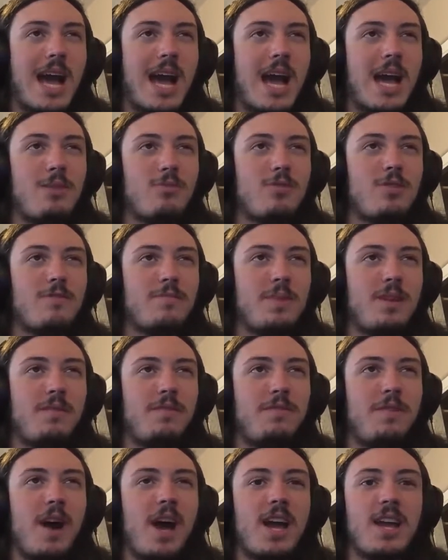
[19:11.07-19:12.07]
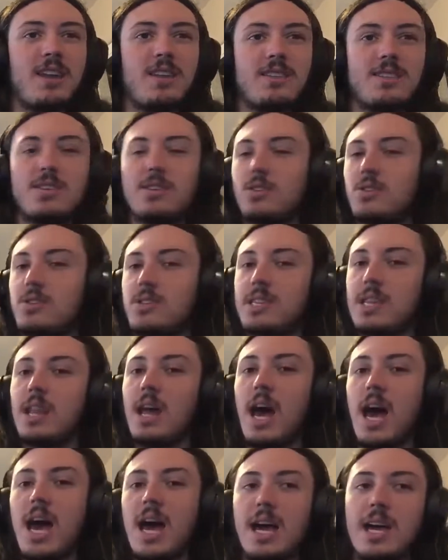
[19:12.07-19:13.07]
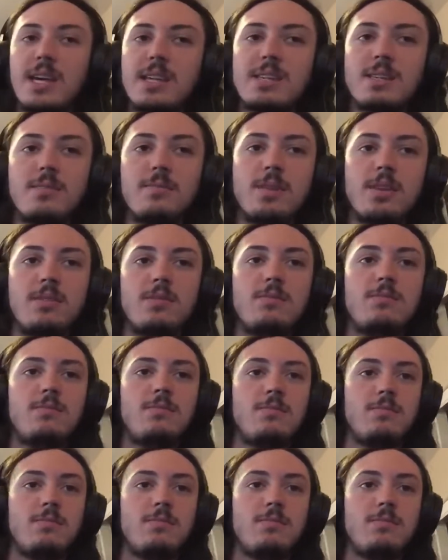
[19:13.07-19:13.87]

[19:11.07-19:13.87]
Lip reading: I would have been fine until you said eyes. I mean...